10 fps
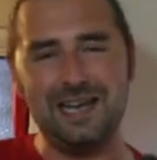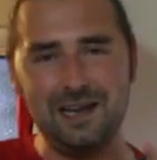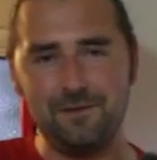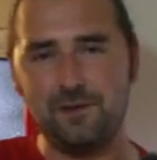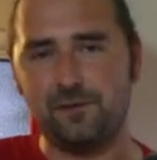
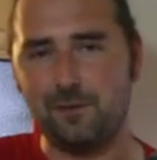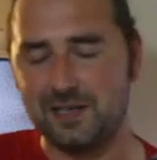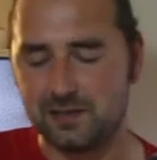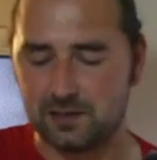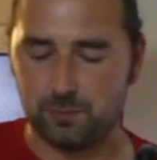if it
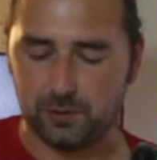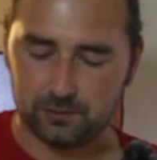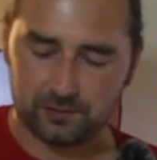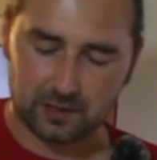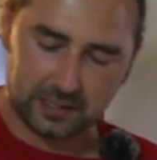ferments to pure
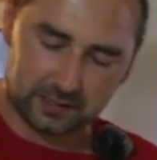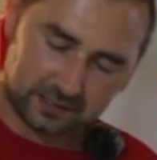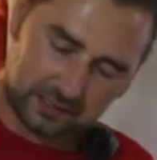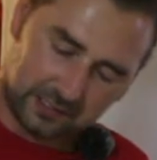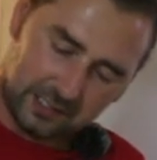
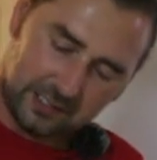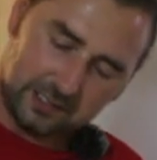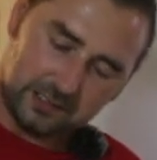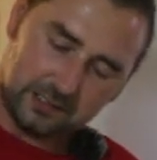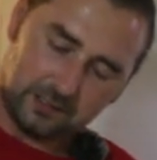dryness.
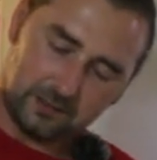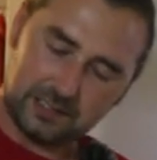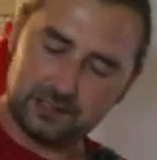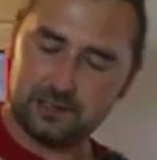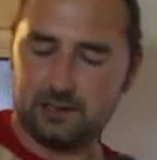So
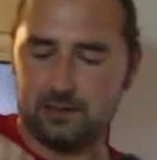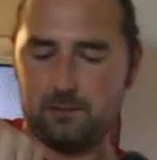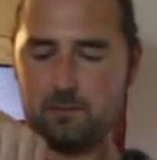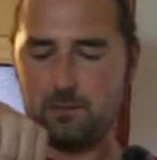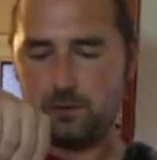let's
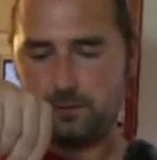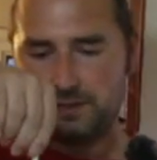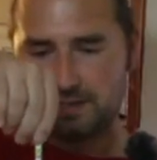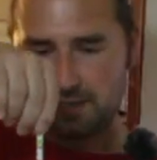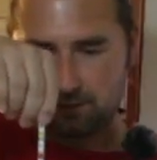pull
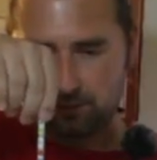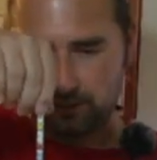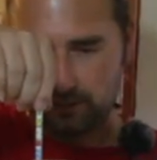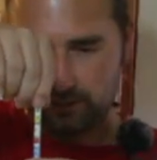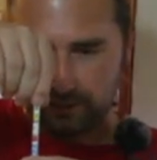this out.
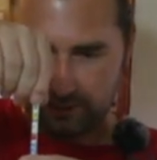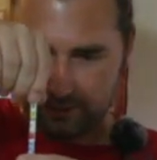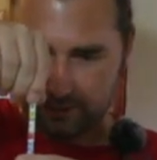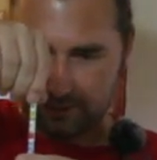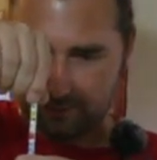
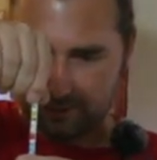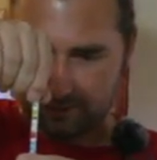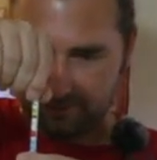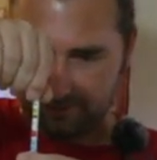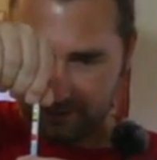There's the
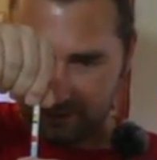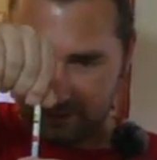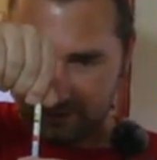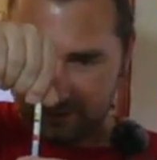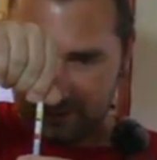12.
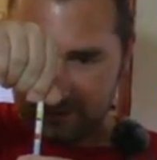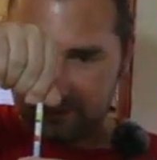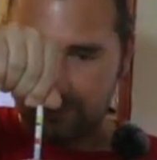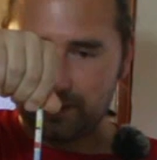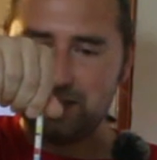
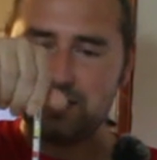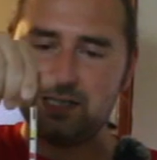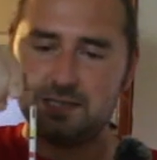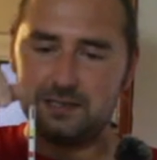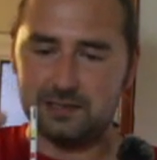So it
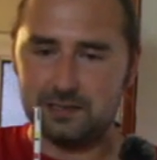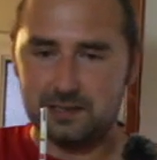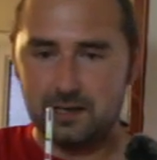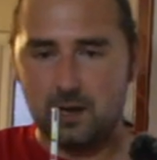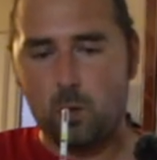
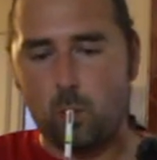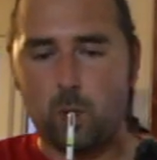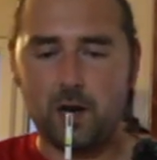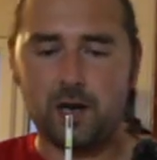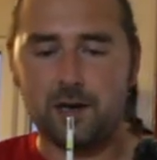is
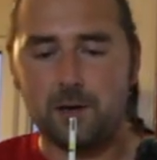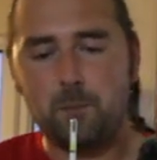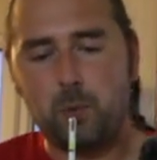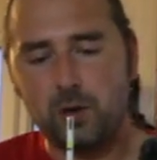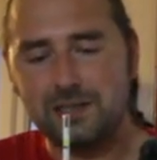
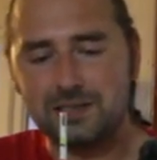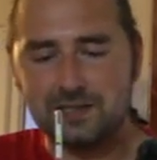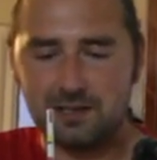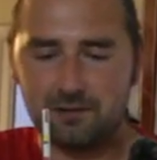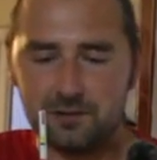
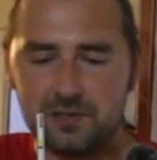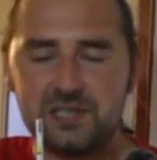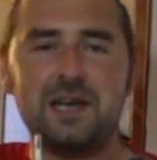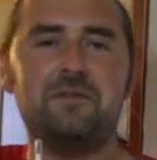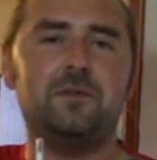
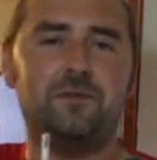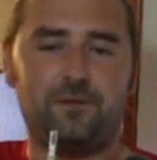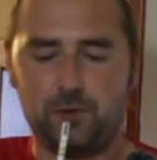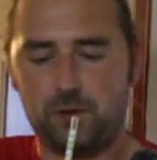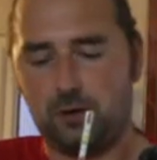
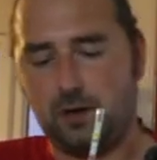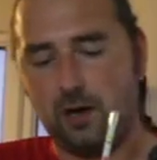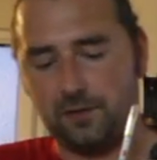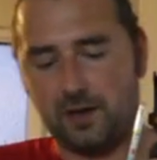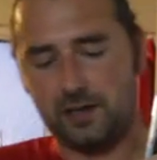1.074
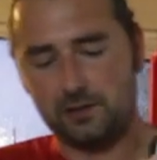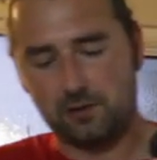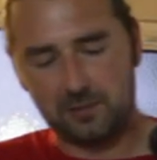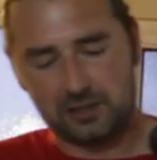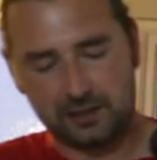on the
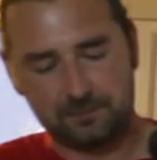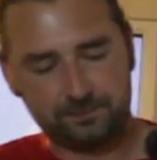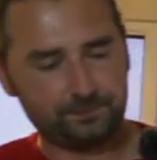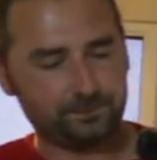hydrometer.